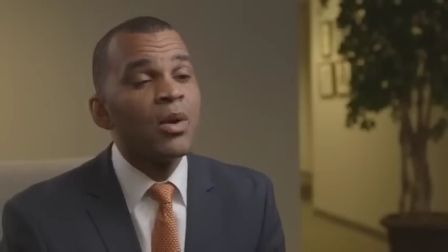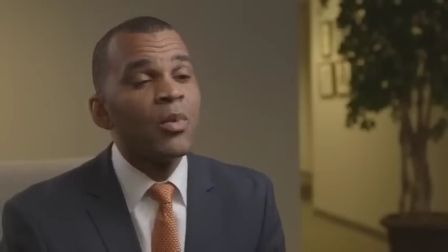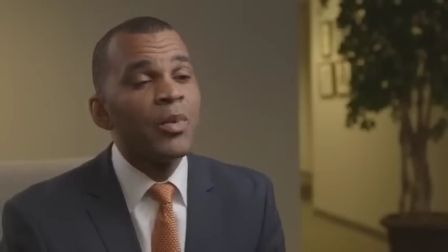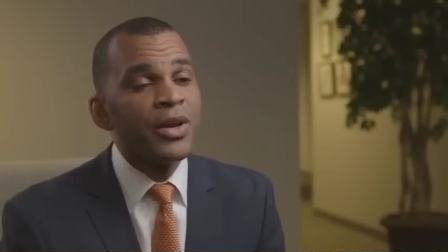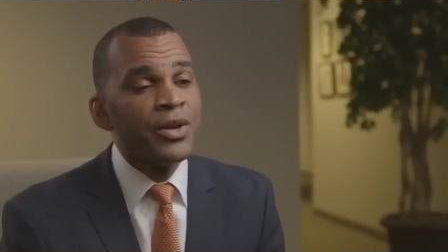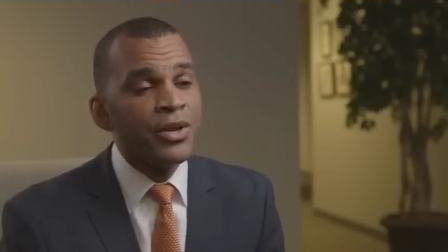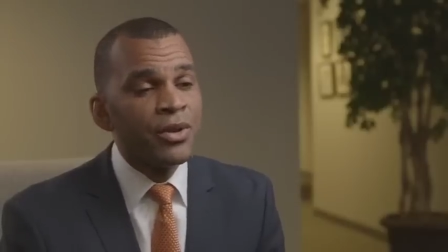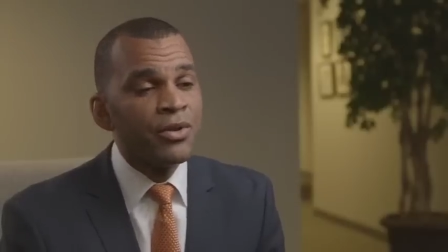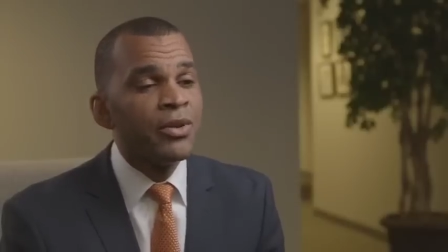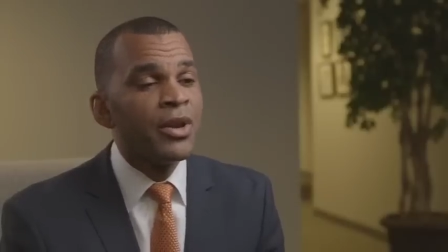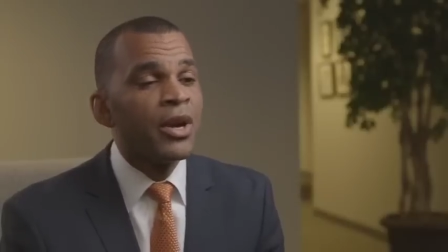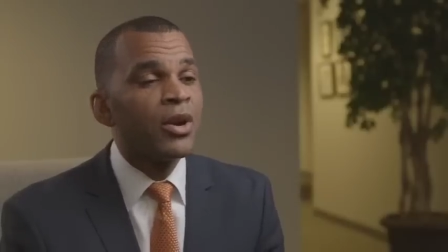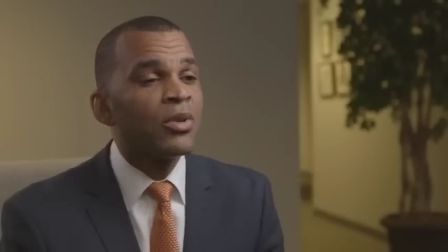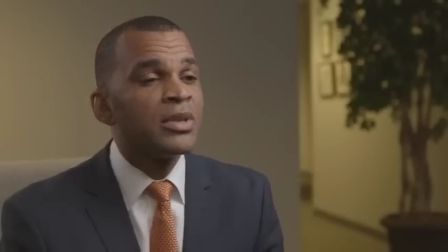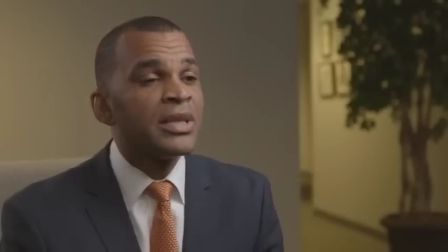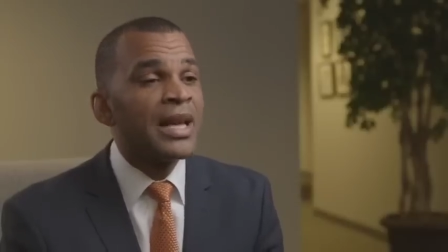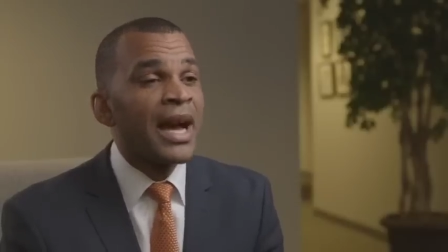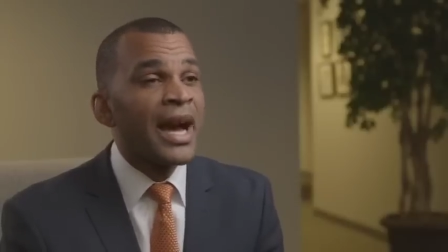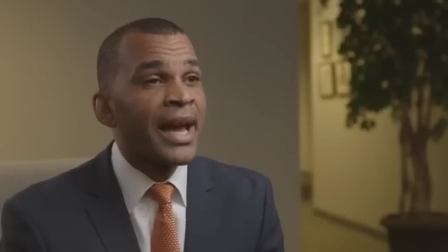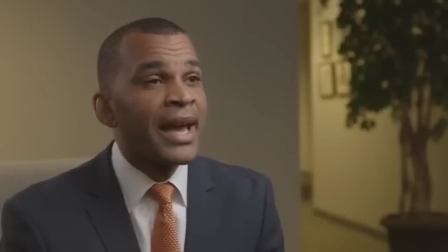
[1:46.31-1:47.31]
We do know
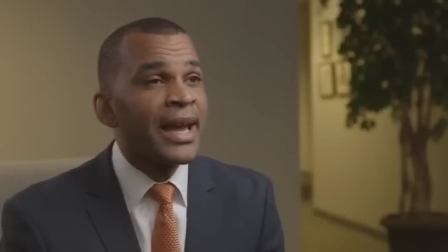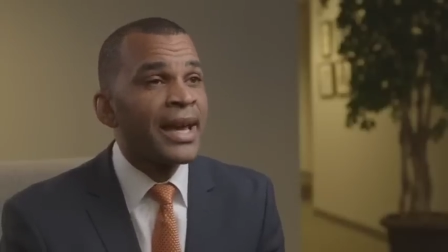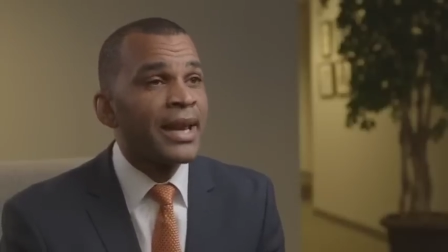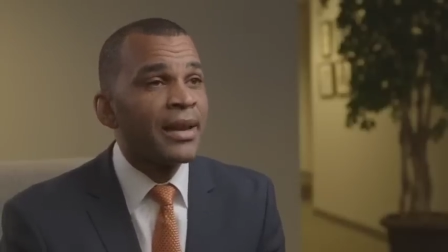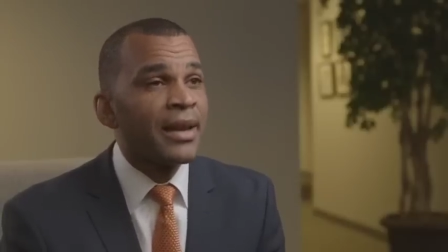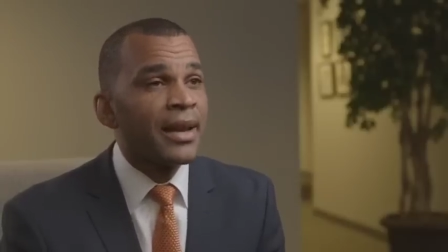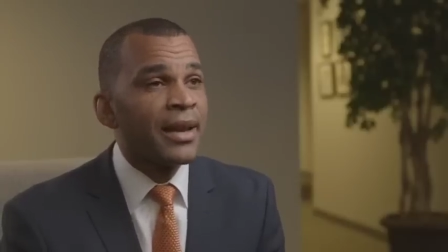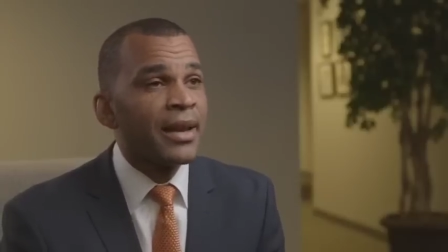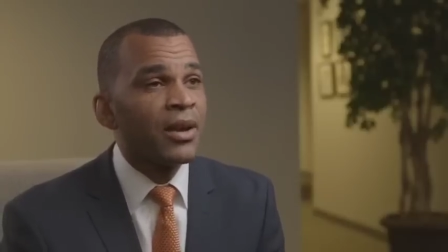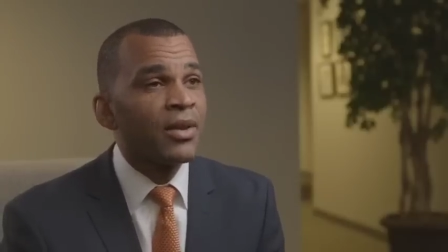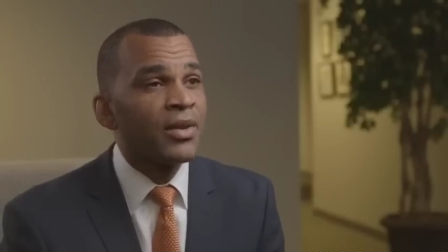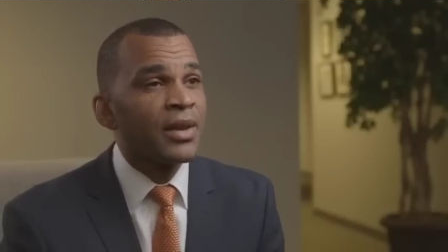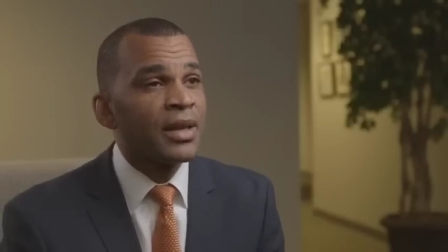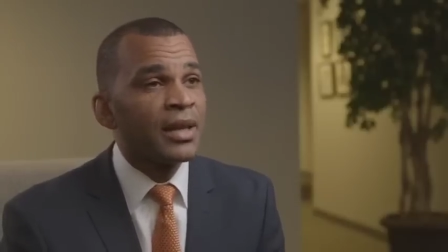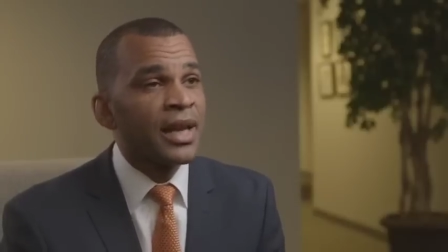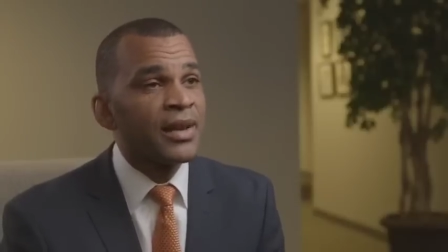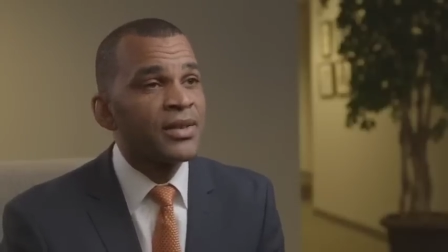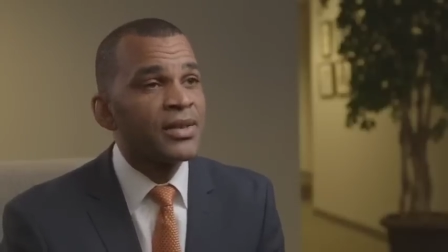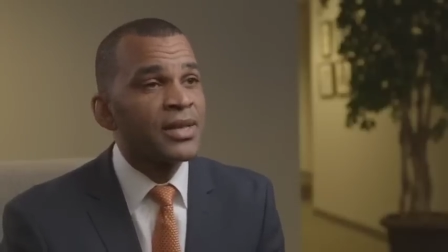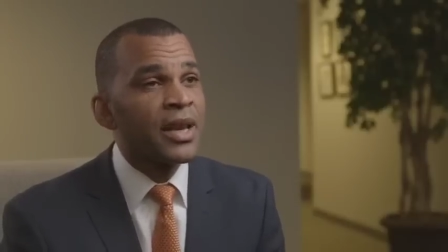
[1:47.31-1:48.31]
diet and healthy
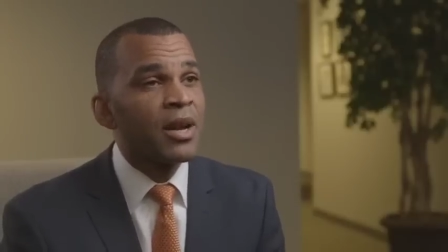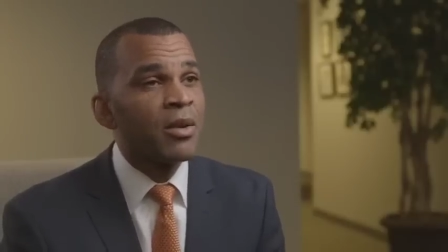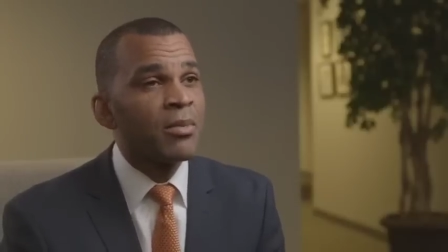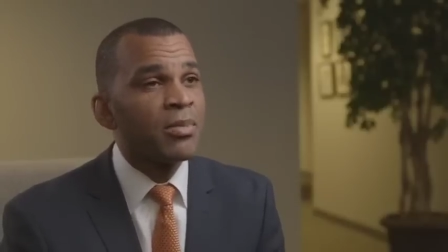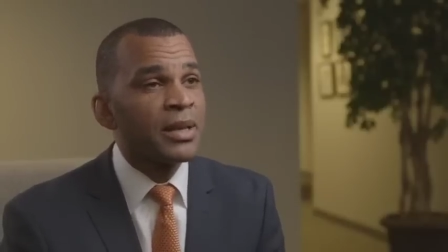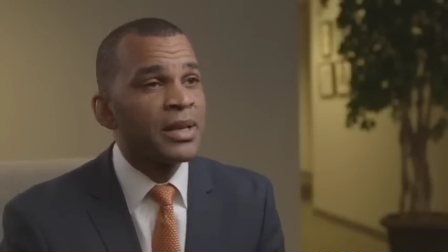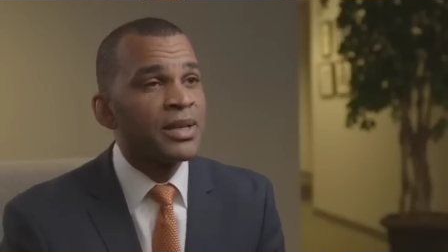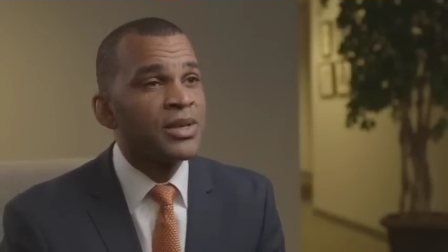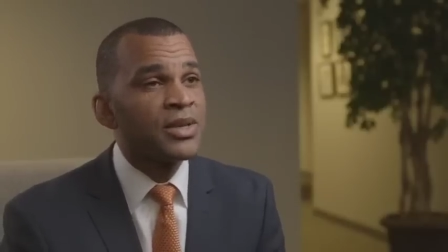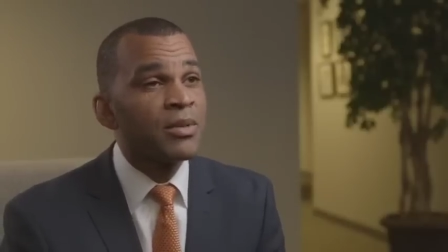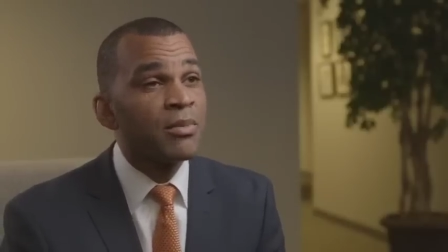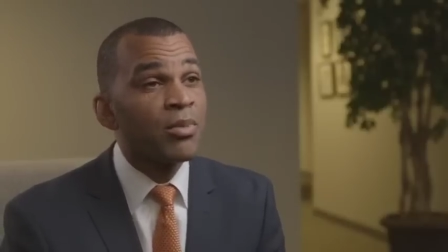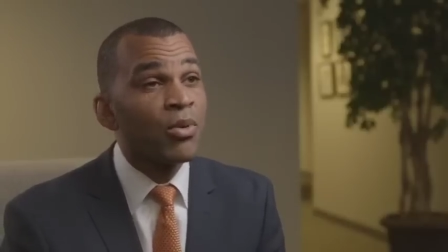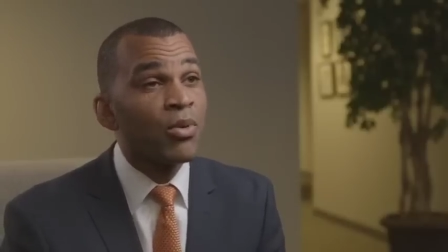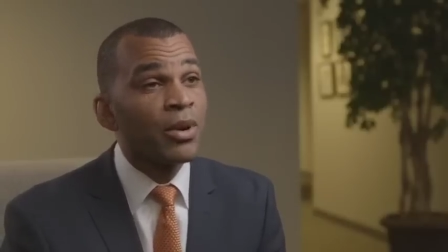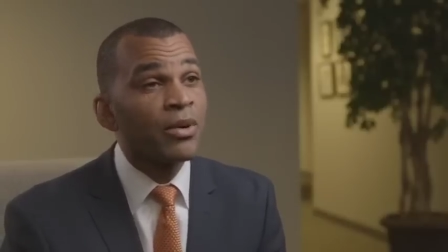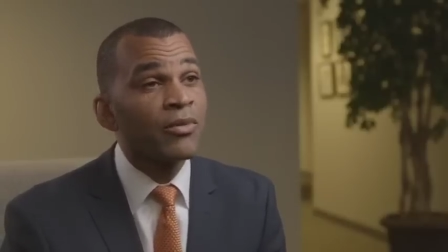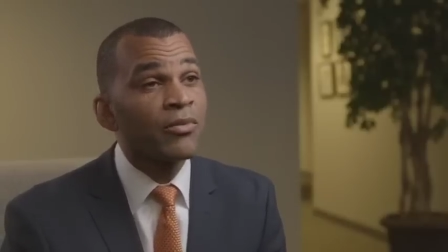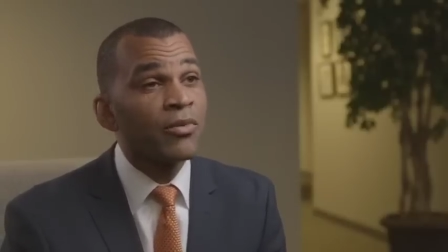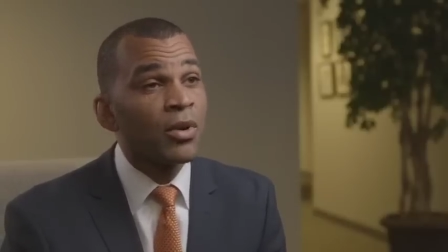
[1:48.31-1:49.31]
lifestyle plays an
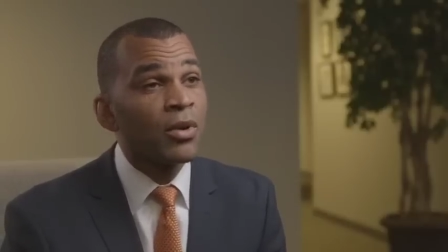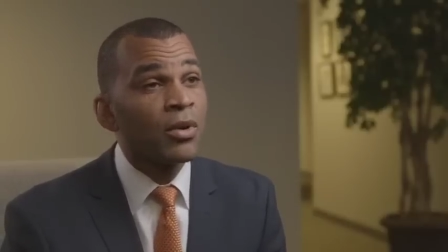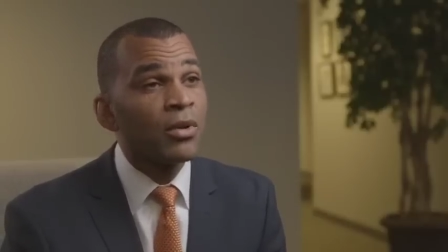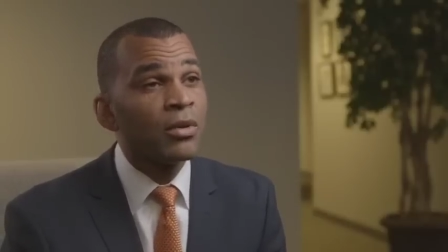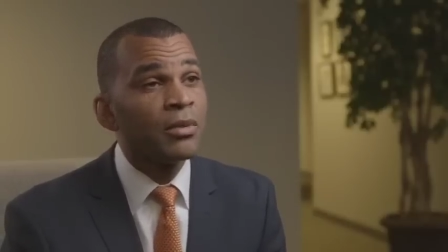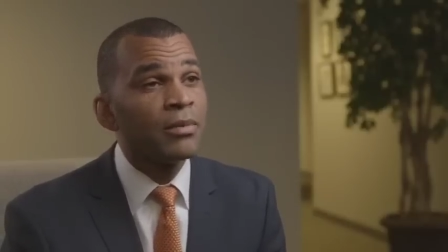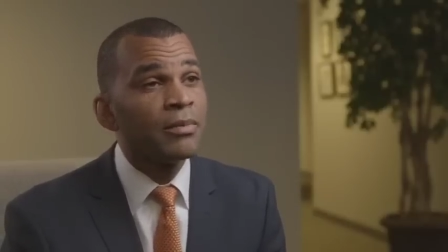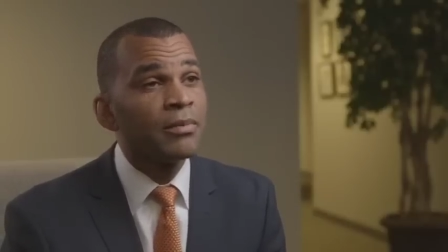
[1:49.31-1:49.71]
important role.